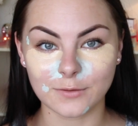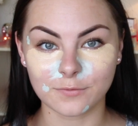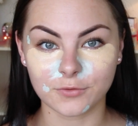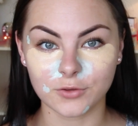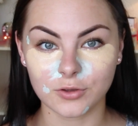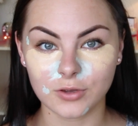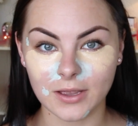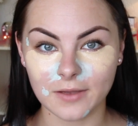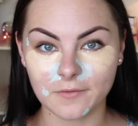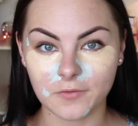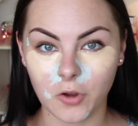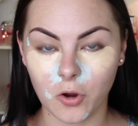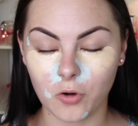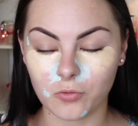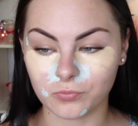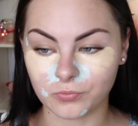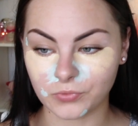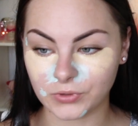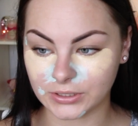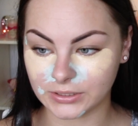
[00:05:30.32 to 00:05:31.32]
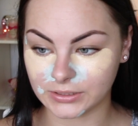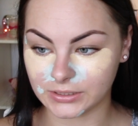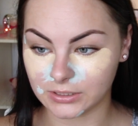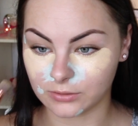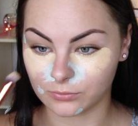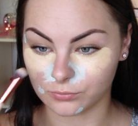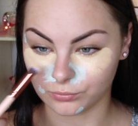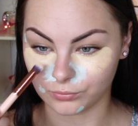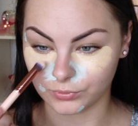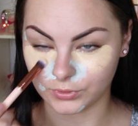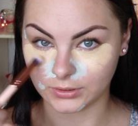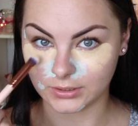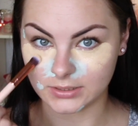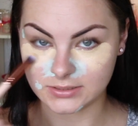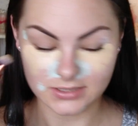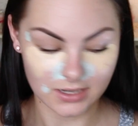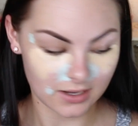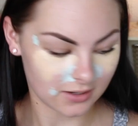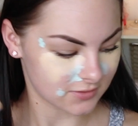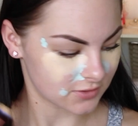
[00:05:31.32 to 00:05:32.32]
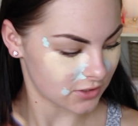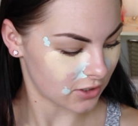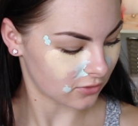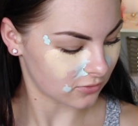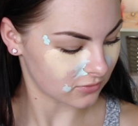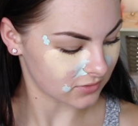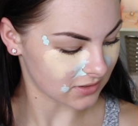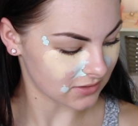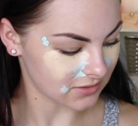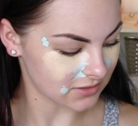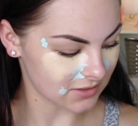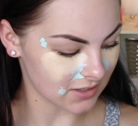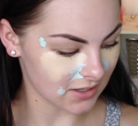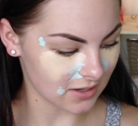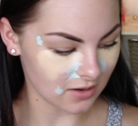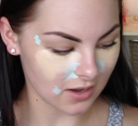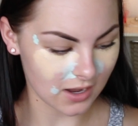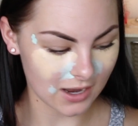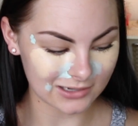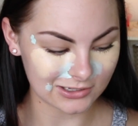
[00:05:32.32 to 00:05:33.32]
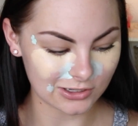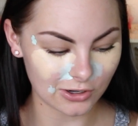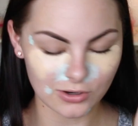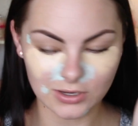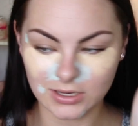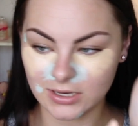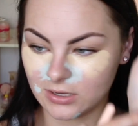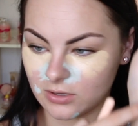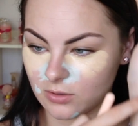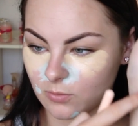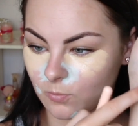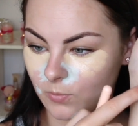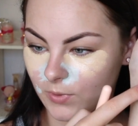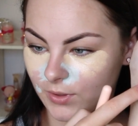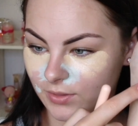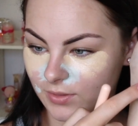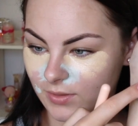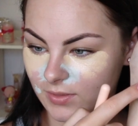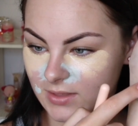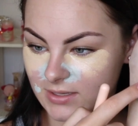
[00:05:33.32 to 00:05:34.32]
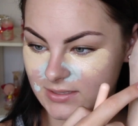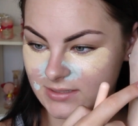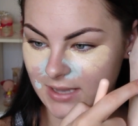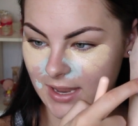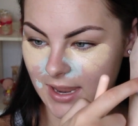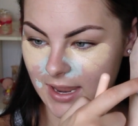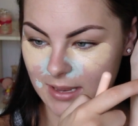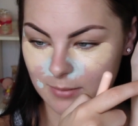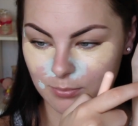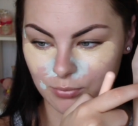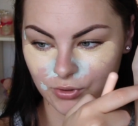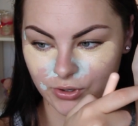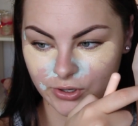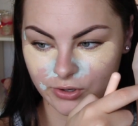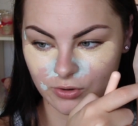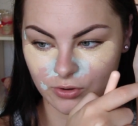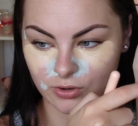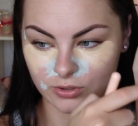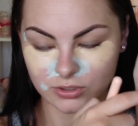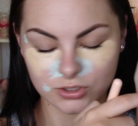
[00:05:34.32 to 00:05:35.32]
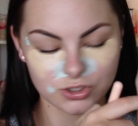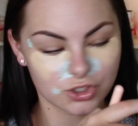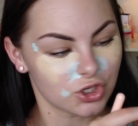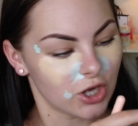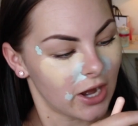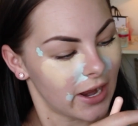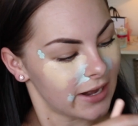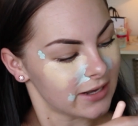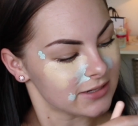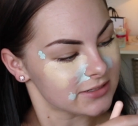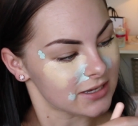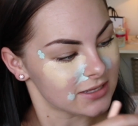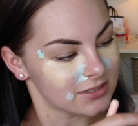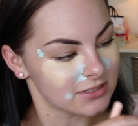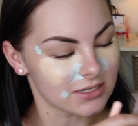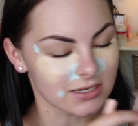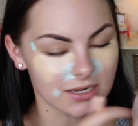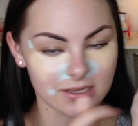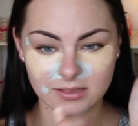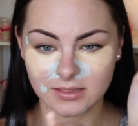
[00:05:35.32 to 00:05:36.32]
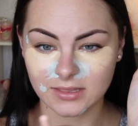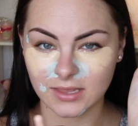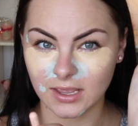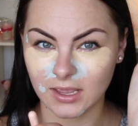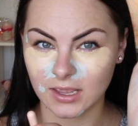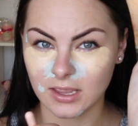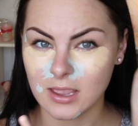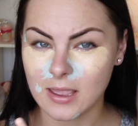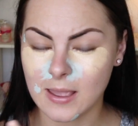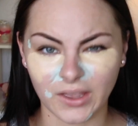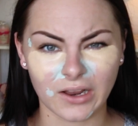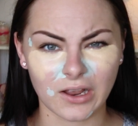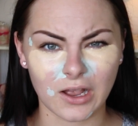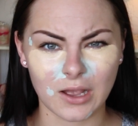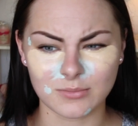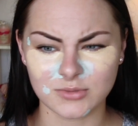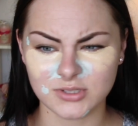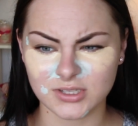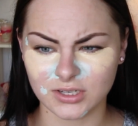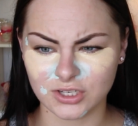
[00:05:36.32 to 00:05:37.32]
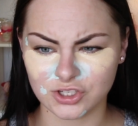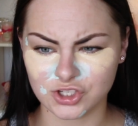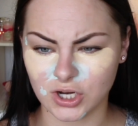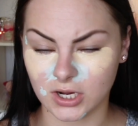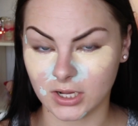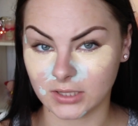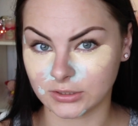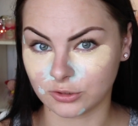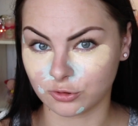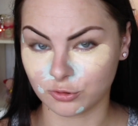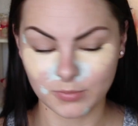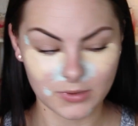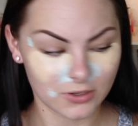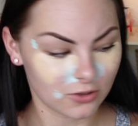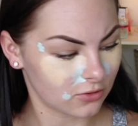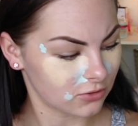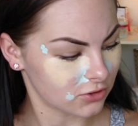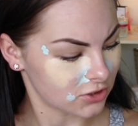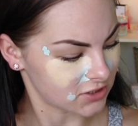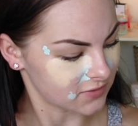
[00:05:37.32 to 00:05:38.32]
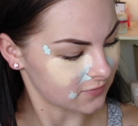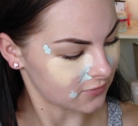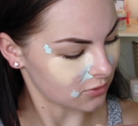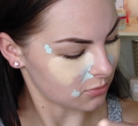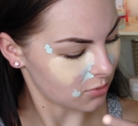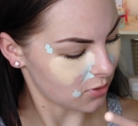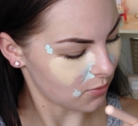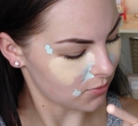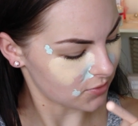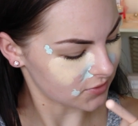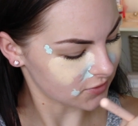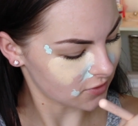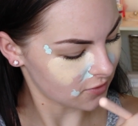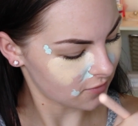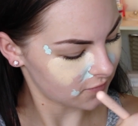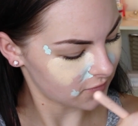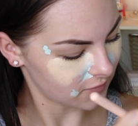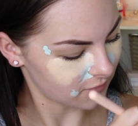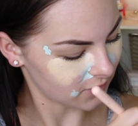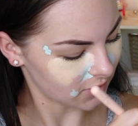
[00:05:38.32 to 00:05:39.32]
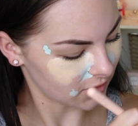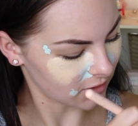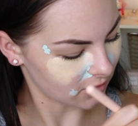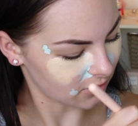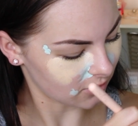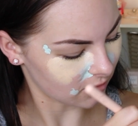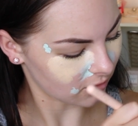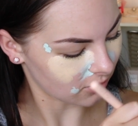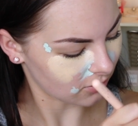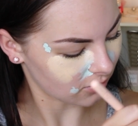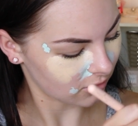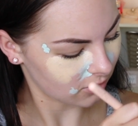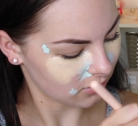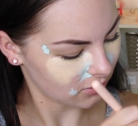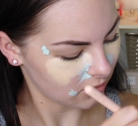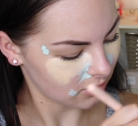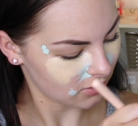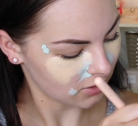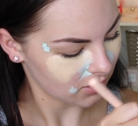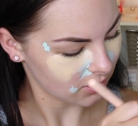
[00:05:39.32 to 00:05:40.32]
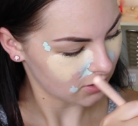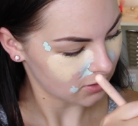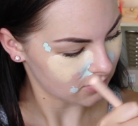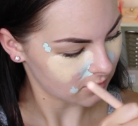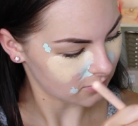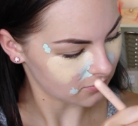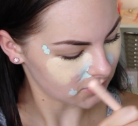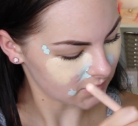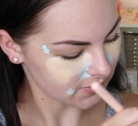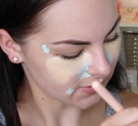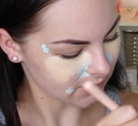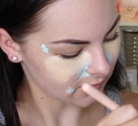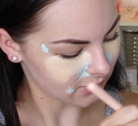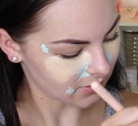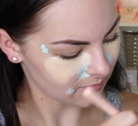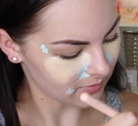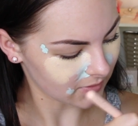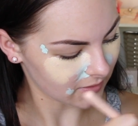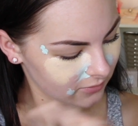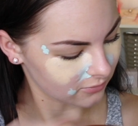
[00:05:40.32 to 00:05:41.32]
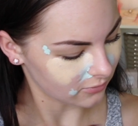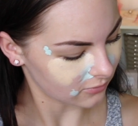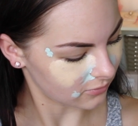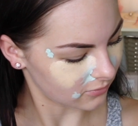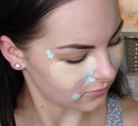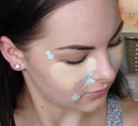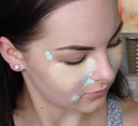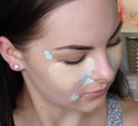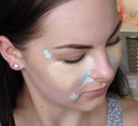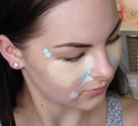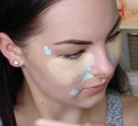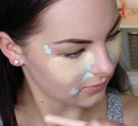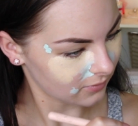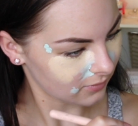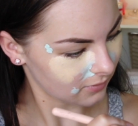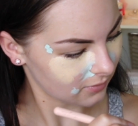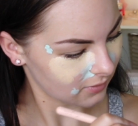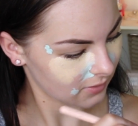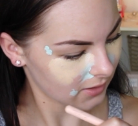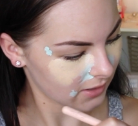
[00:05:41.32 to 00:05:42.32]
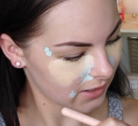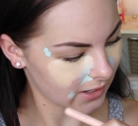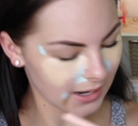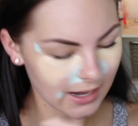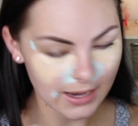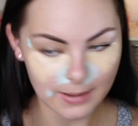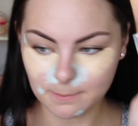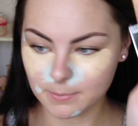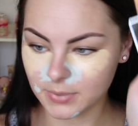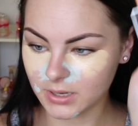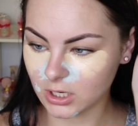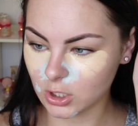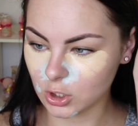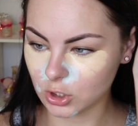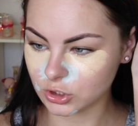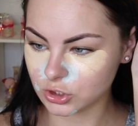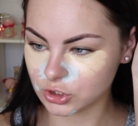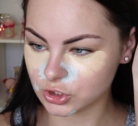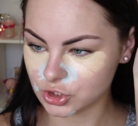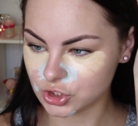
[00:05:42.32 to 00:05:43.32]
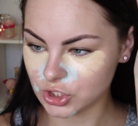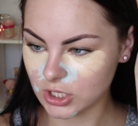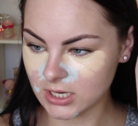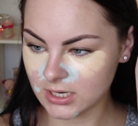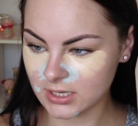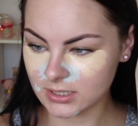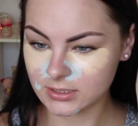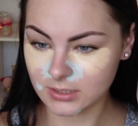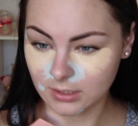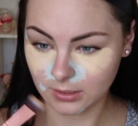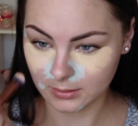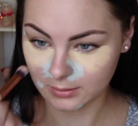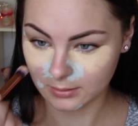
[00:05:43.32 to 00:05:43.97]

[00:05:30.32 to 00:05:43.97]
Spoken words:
if you have got really, really dark circles under there, I'd go in with this apricot shade underneath there. Like, I'm just going to chuck a little bit on just for the purpose of the video. I'm just going to grab that little apricot shade